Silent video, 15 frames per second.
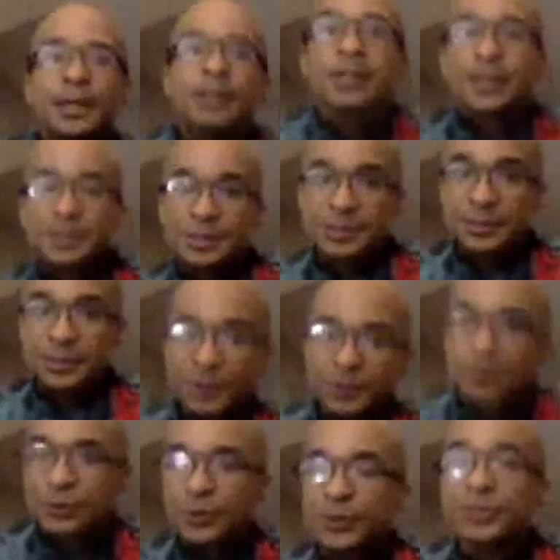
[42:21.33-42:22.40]
a similar
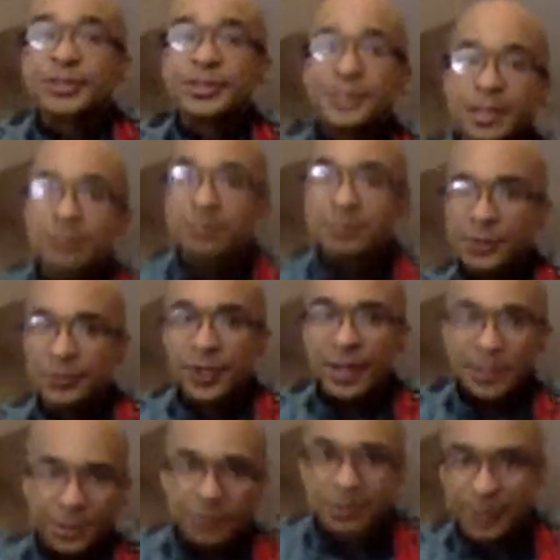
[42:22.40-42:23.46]
or the same
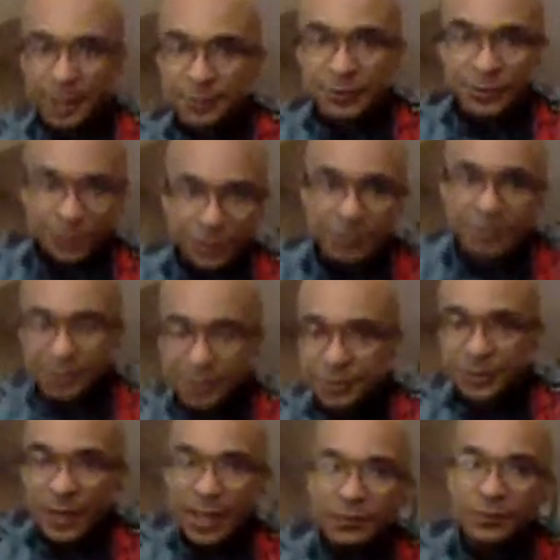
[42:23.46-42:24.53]
direction that it was originally
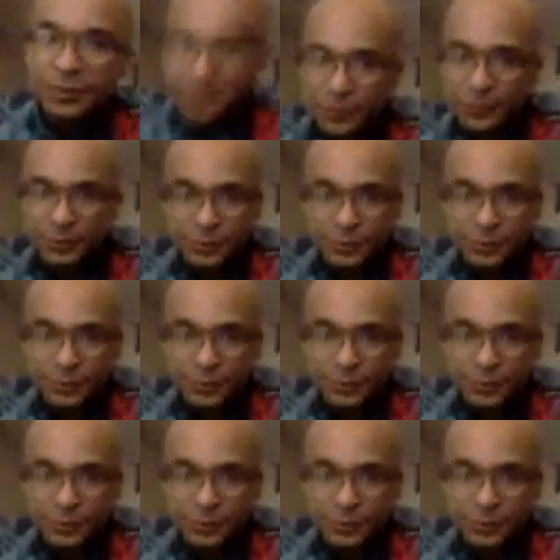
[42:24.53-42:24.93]
traveling